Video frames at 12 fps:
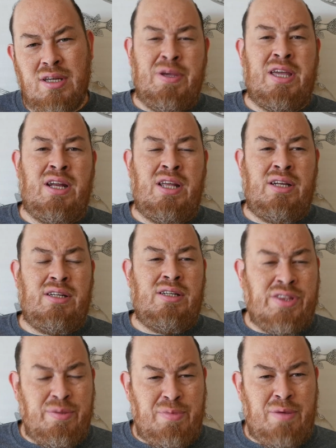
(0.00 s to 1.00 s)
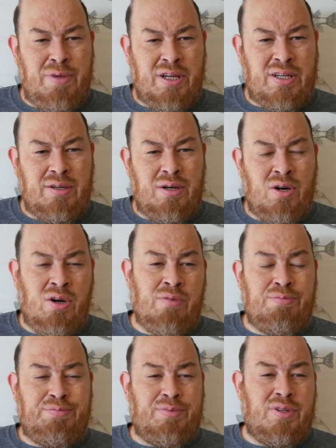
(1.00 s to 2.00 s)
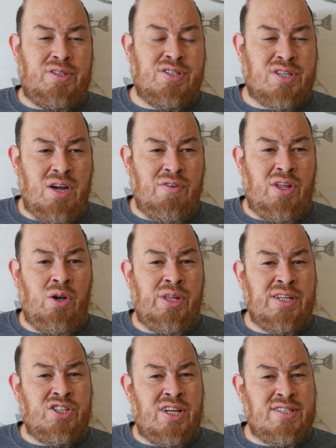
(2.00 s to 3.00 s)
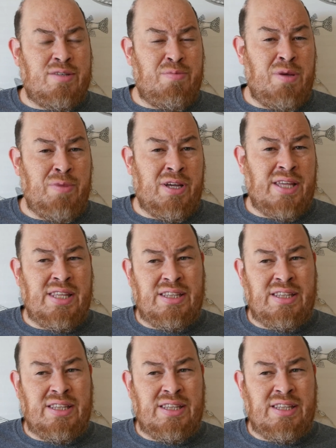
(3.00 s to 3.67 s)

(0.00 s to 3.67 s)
Mimic in it, fought the mimic, or discovered, oh, that chest's a mimic.